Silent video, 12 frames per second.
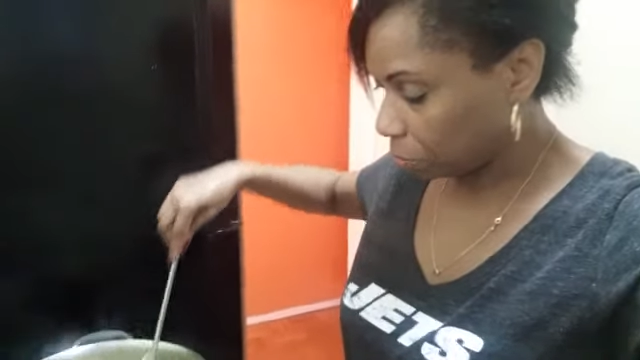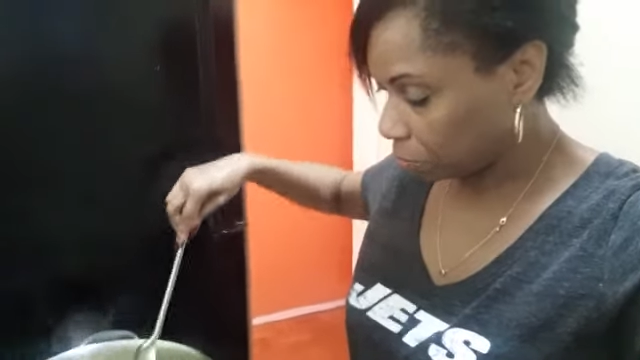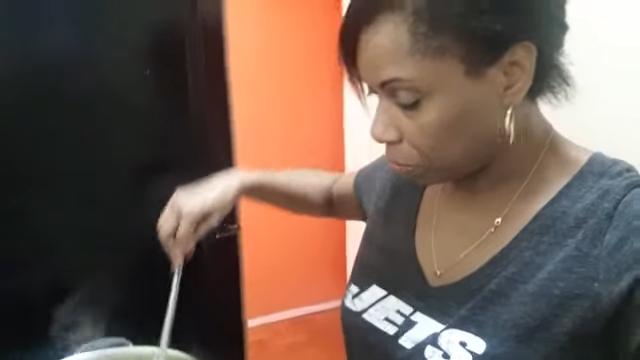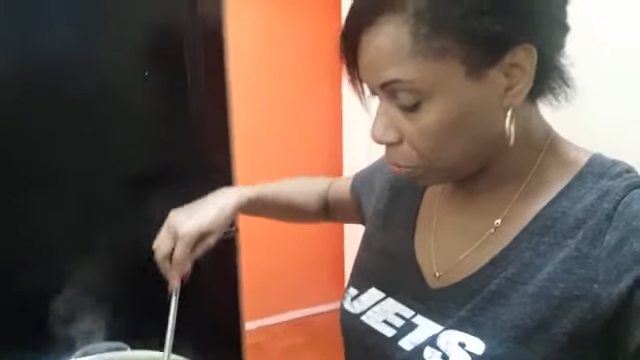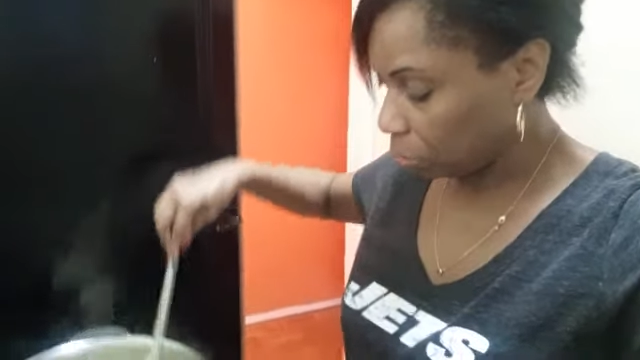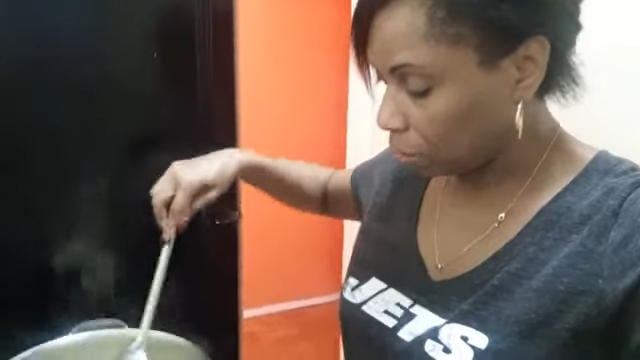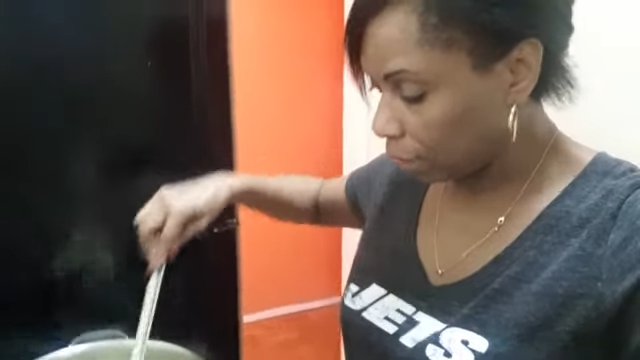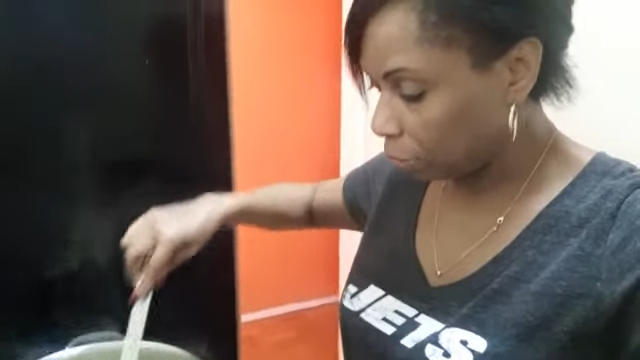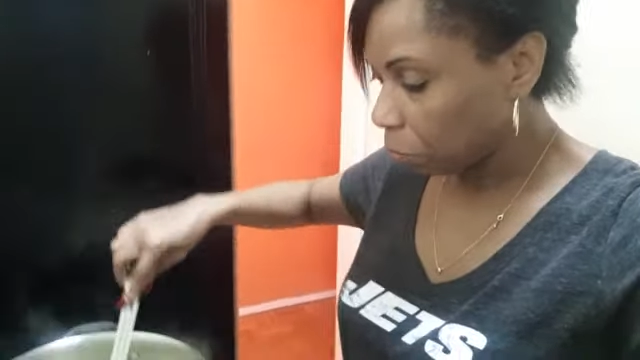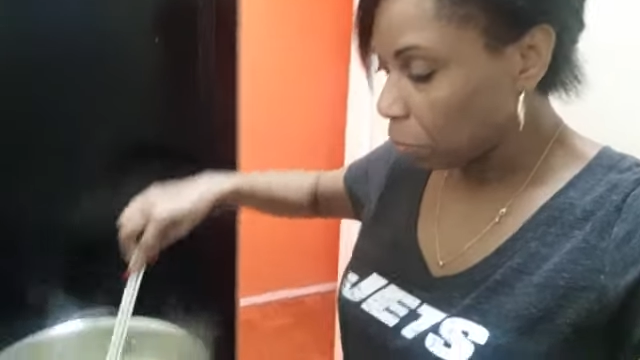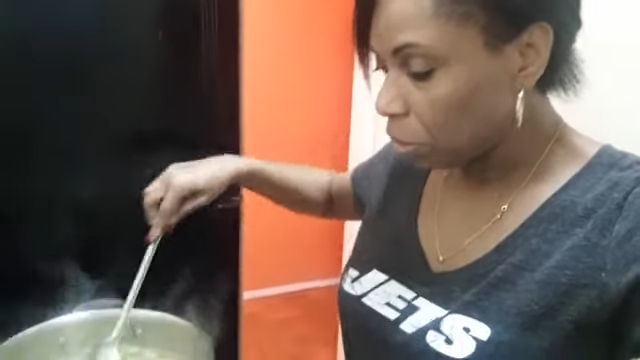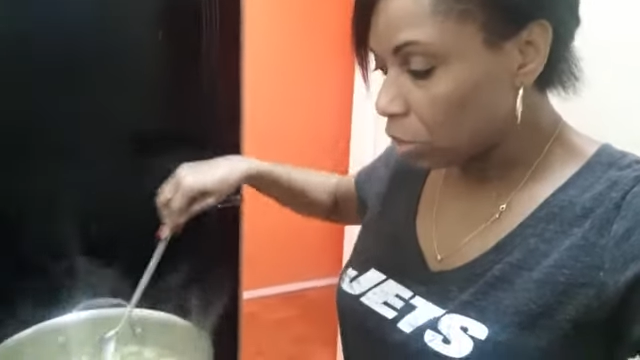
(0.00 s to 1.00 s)

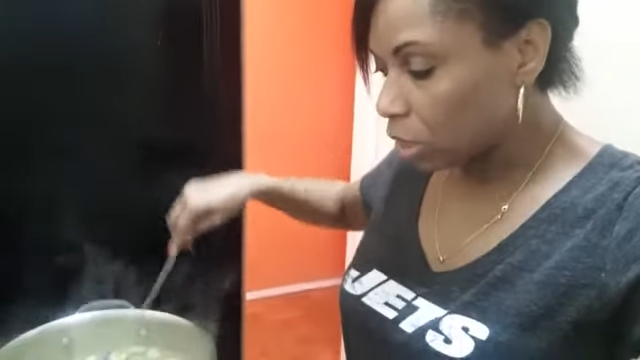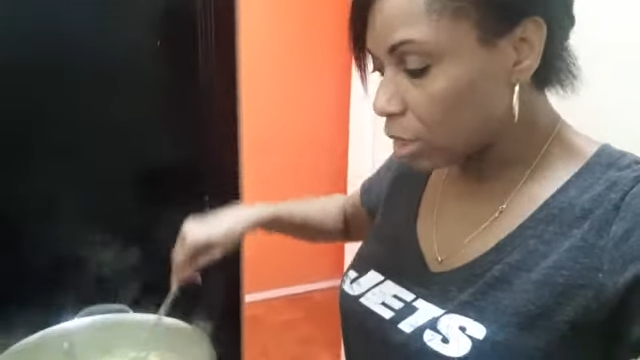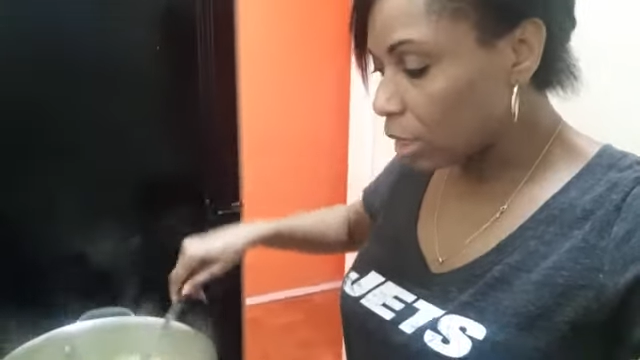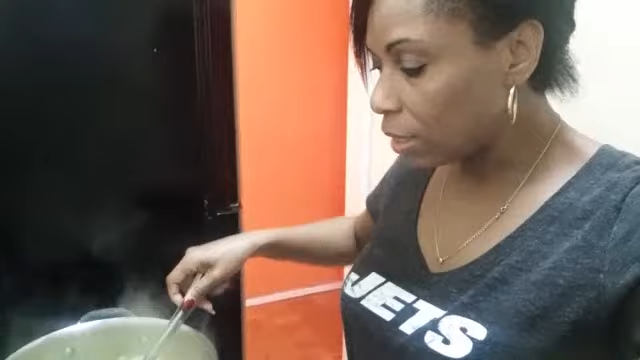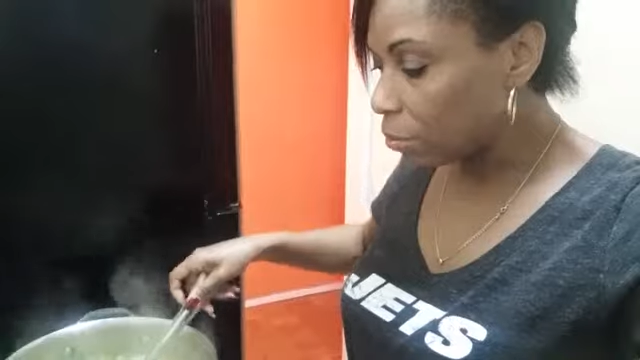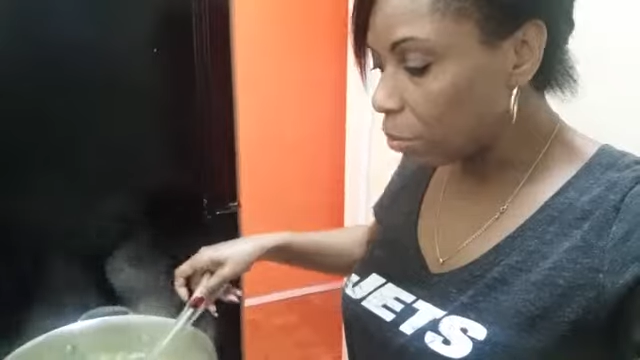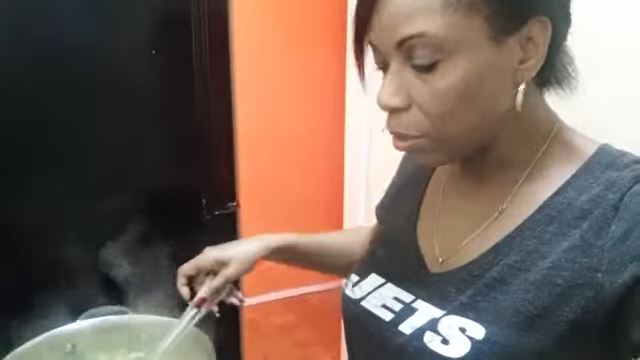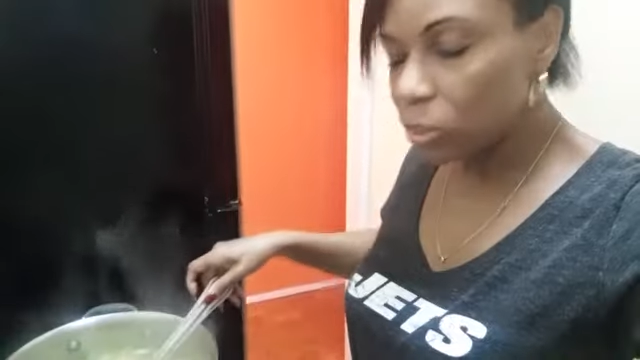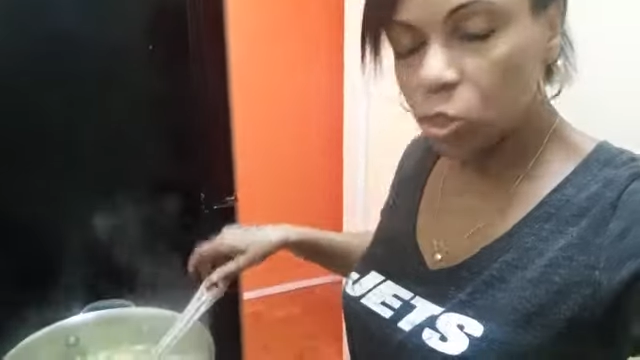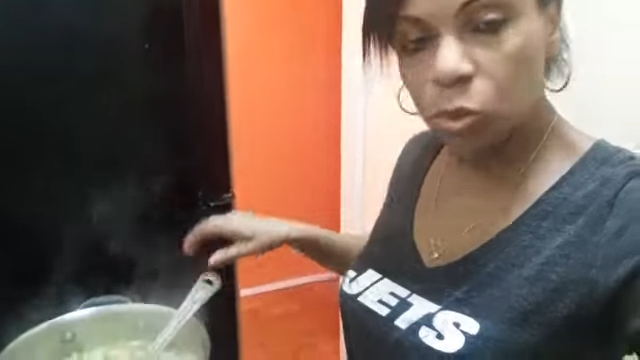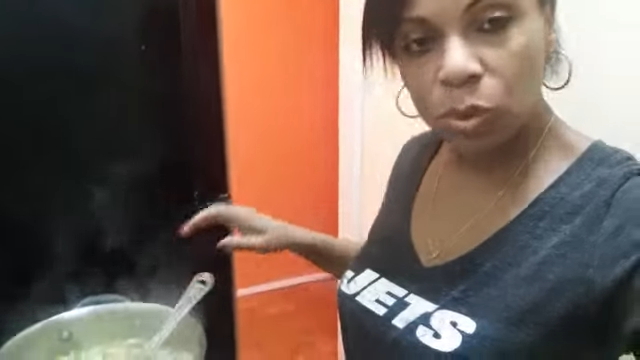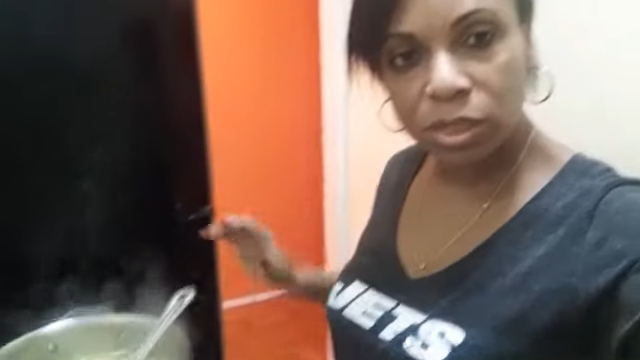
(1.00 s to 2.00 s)
Alright, so it's a little bit
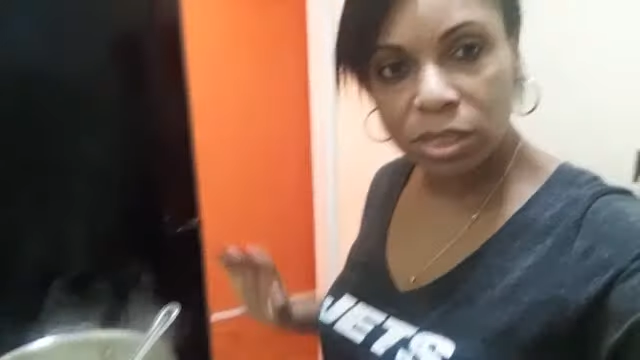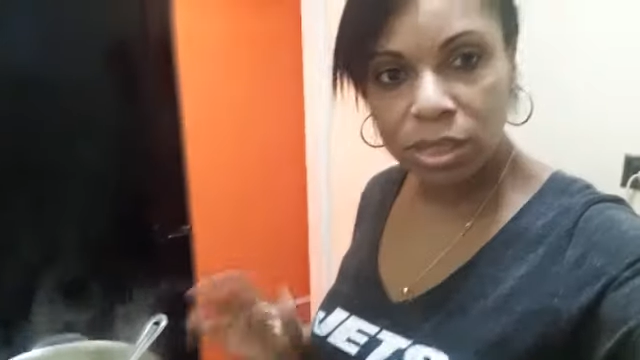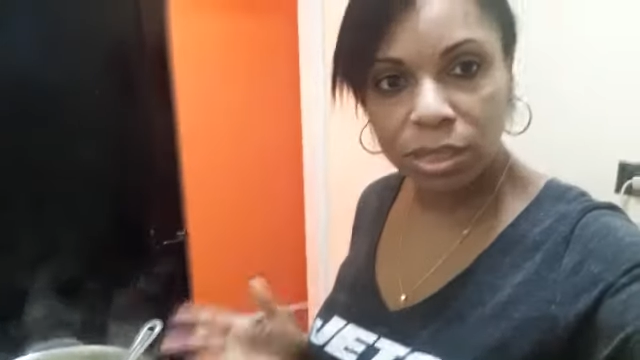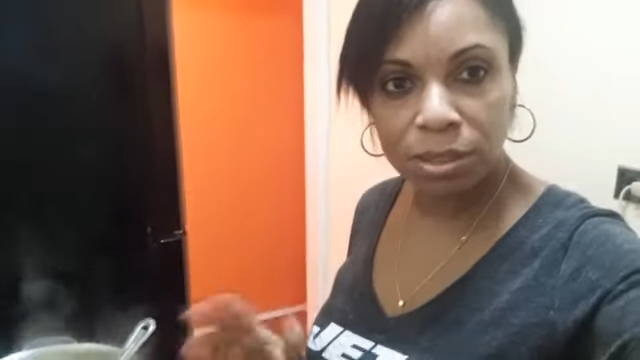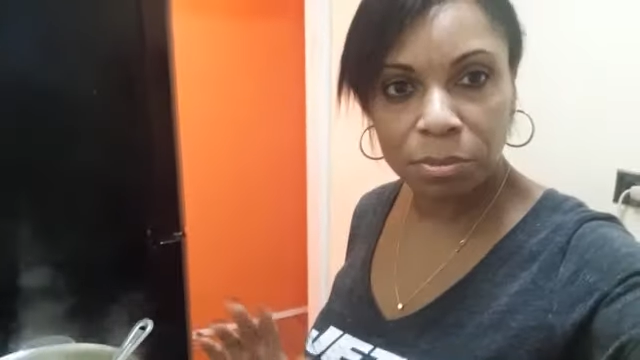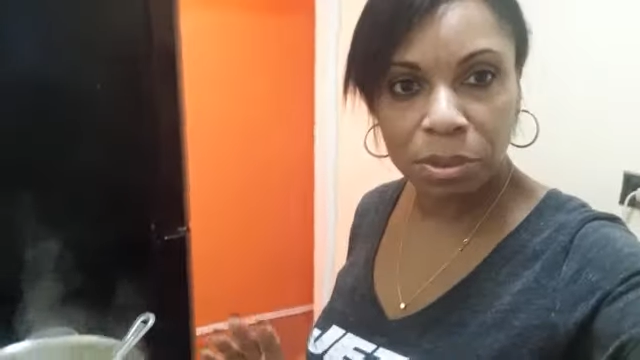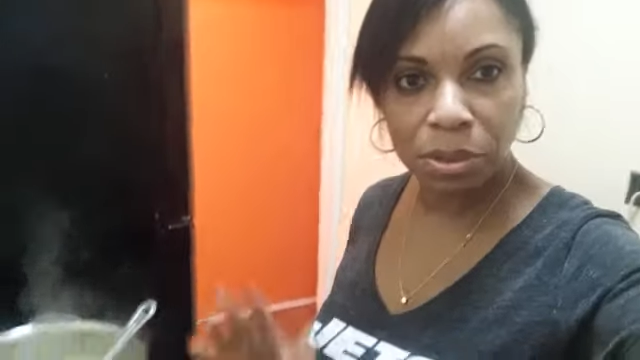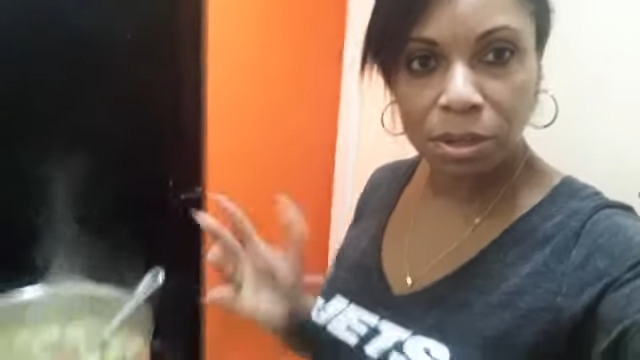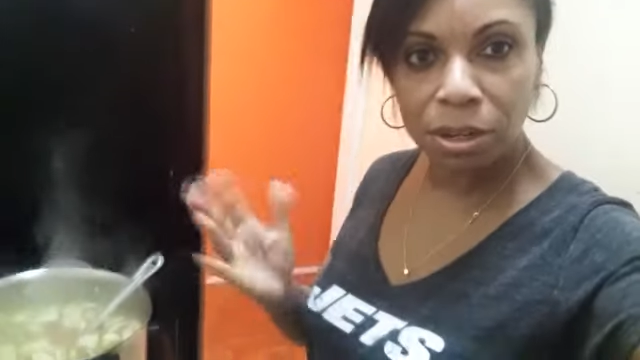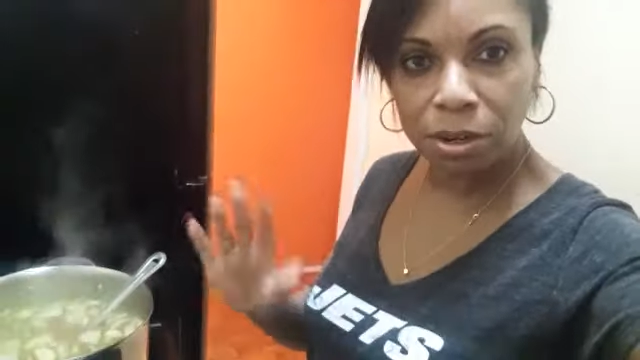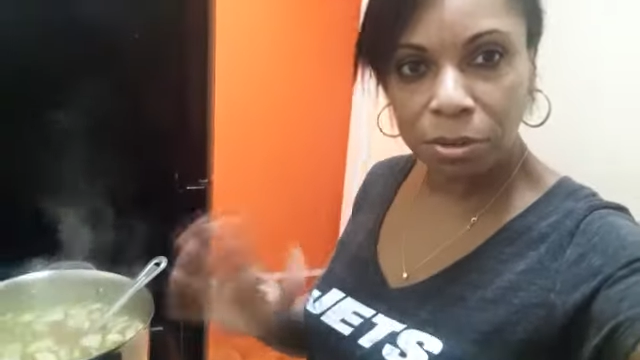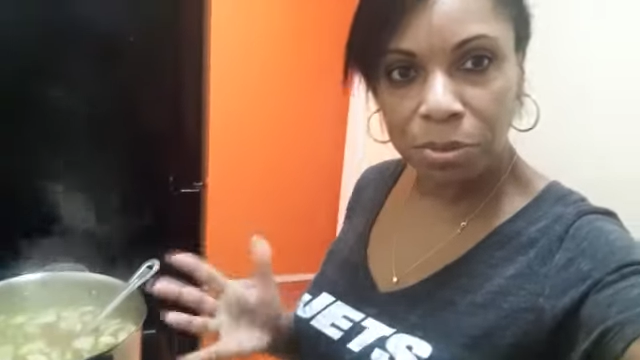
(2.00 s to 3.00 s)
of twist, a little bit of
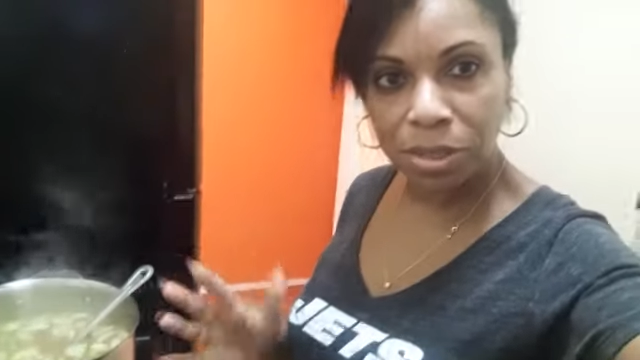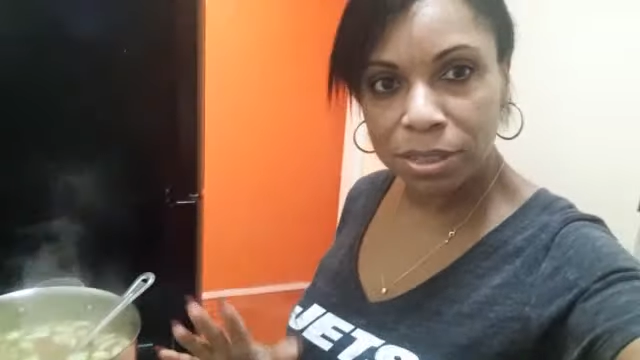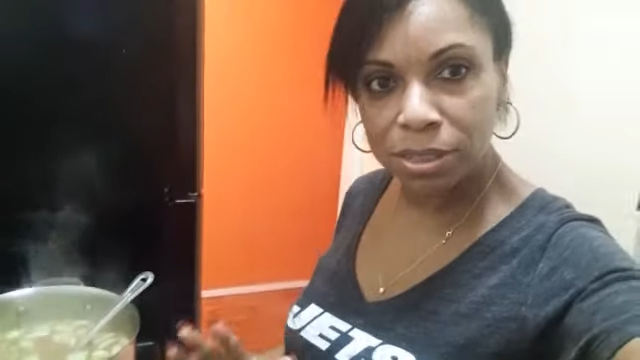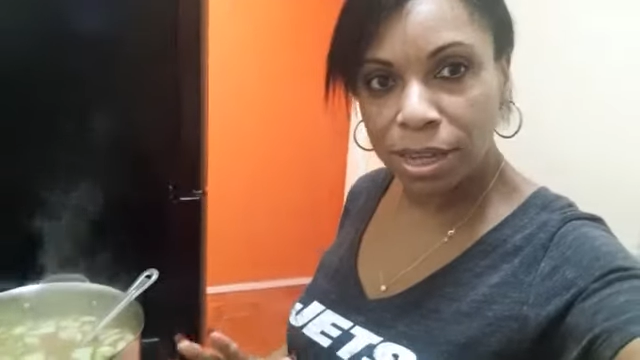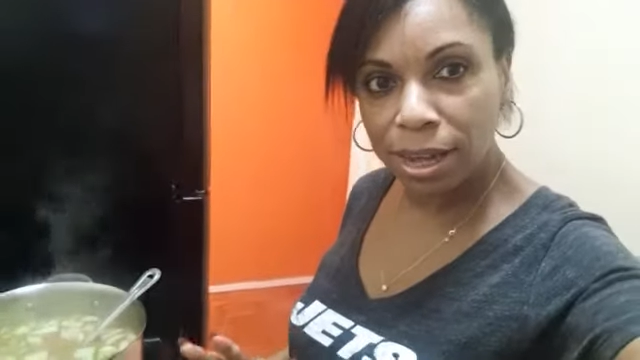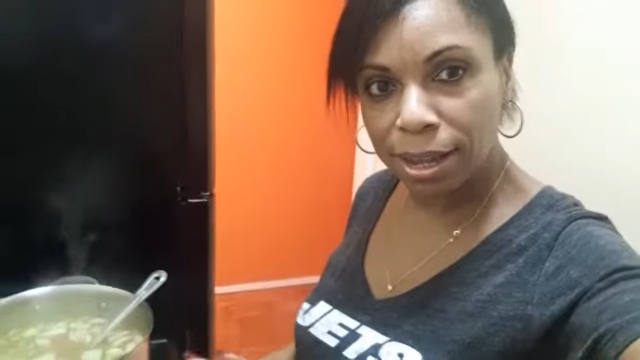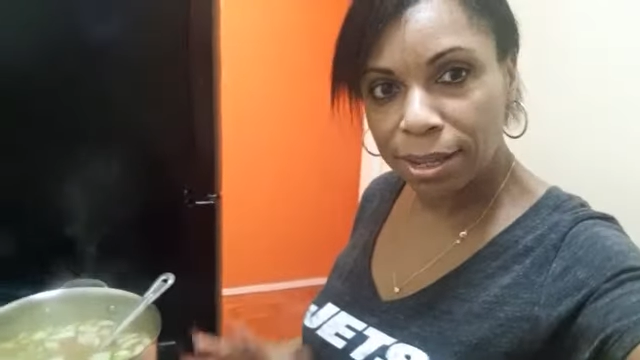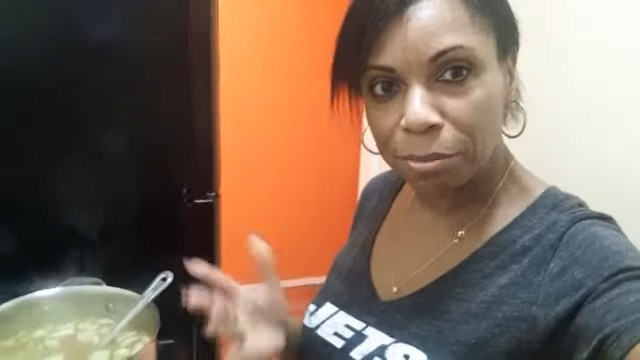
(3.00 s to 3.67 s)
Caribbean style,